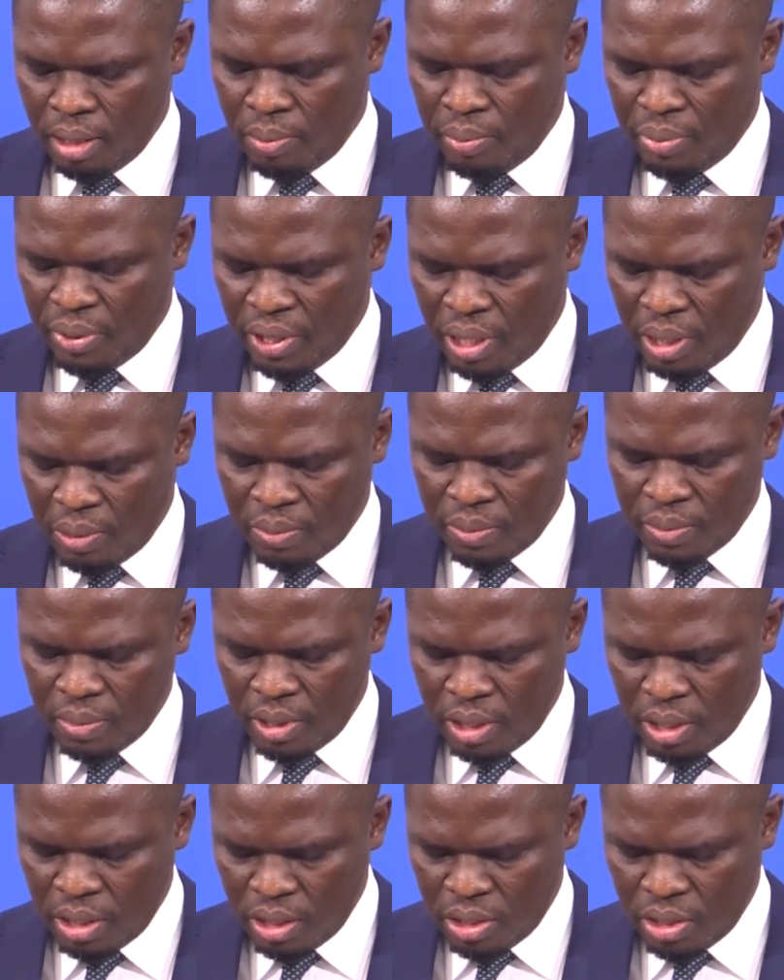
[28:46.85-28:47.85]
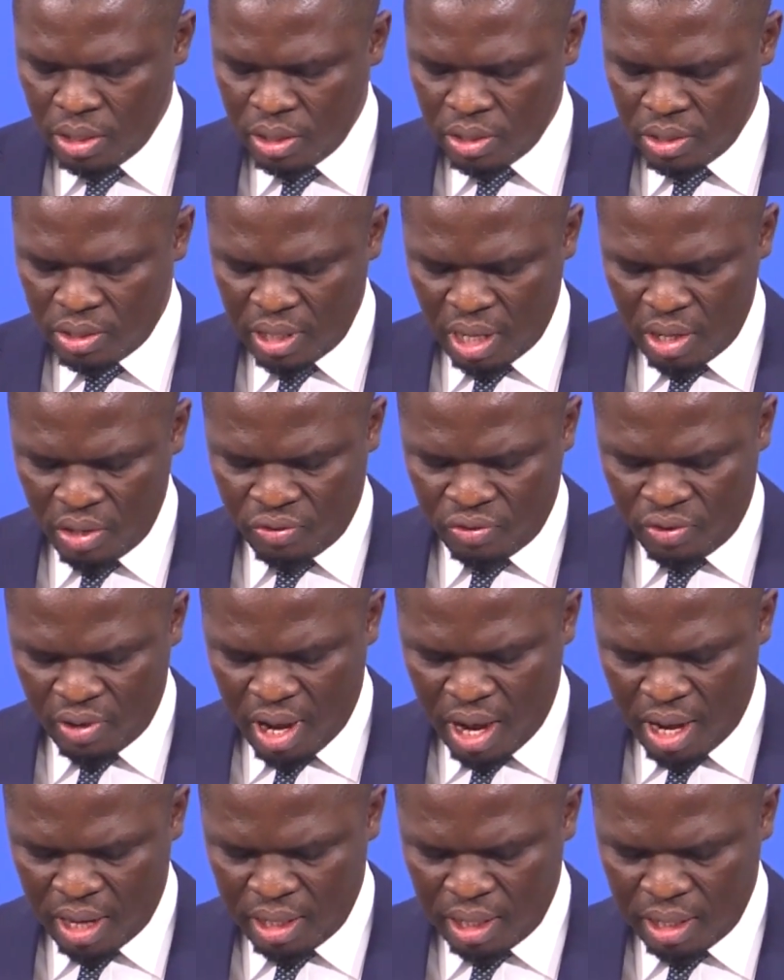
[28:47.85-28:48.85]
Birim,
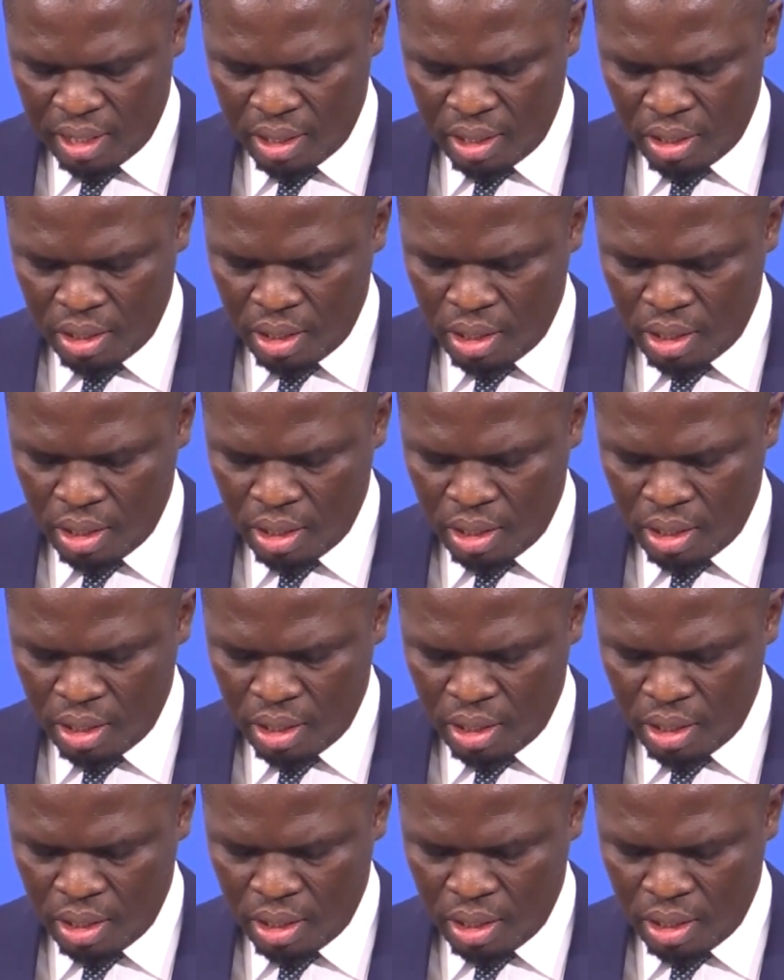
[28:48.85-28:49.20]
Central